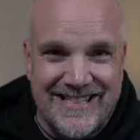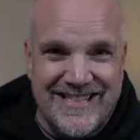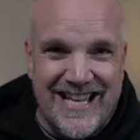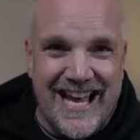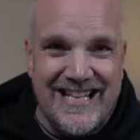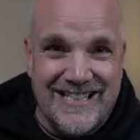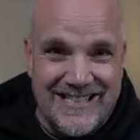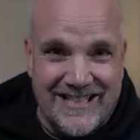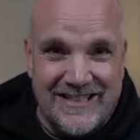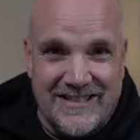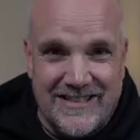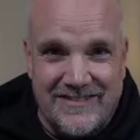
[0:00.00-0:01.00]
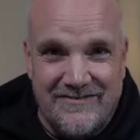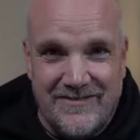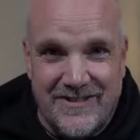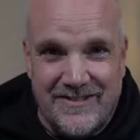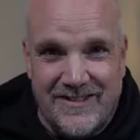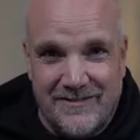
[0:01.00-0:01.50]
tightness. I can
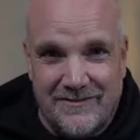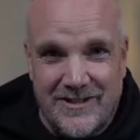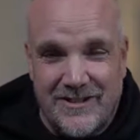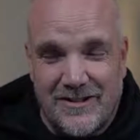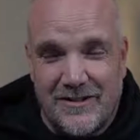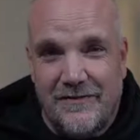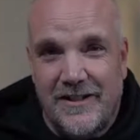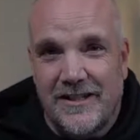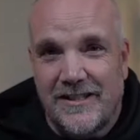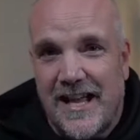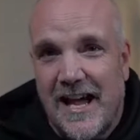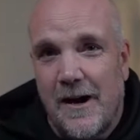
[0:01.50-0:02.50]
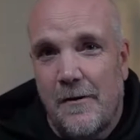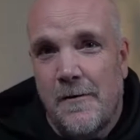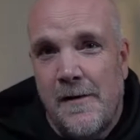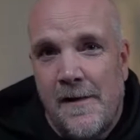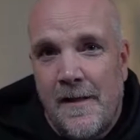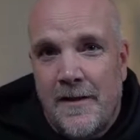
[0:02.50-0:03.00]
start to feel it now.
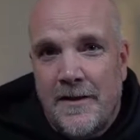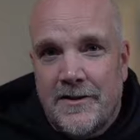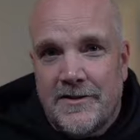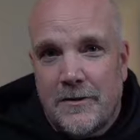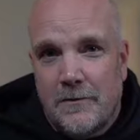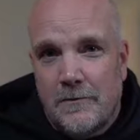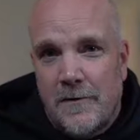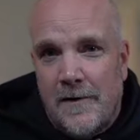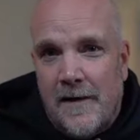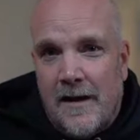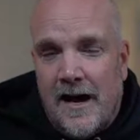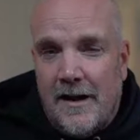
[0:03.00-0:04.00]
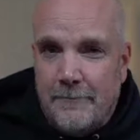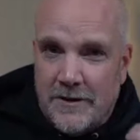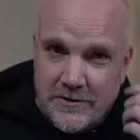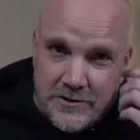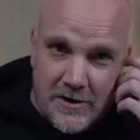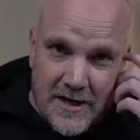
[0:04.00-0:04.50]
So I've
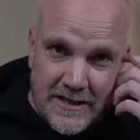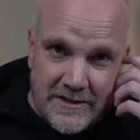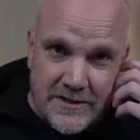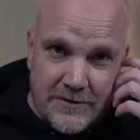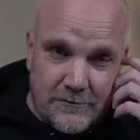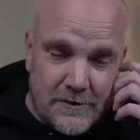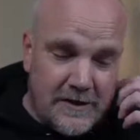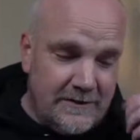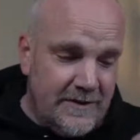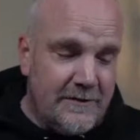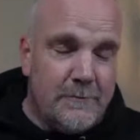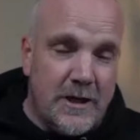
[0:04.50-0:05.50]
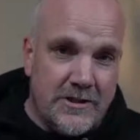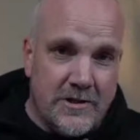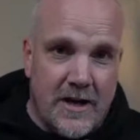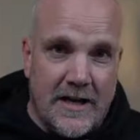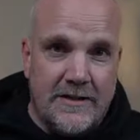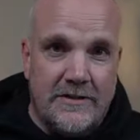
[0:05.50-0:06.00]
been trying to, never mind
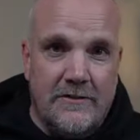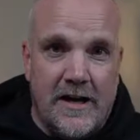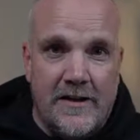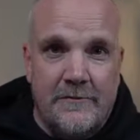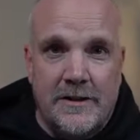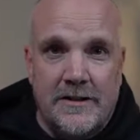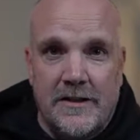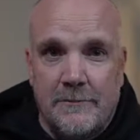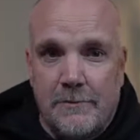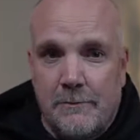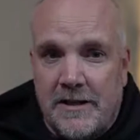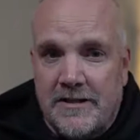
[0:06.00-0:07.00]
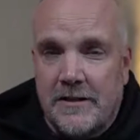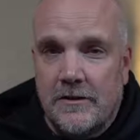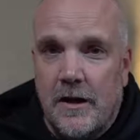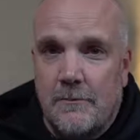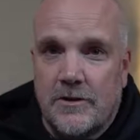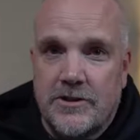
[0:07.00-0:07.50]
trying to, I have been implementing a
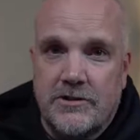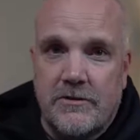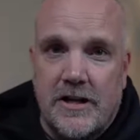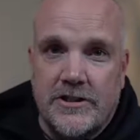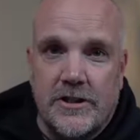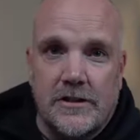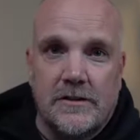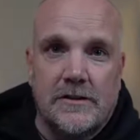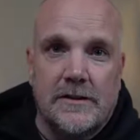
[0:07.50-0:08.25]
lot more structure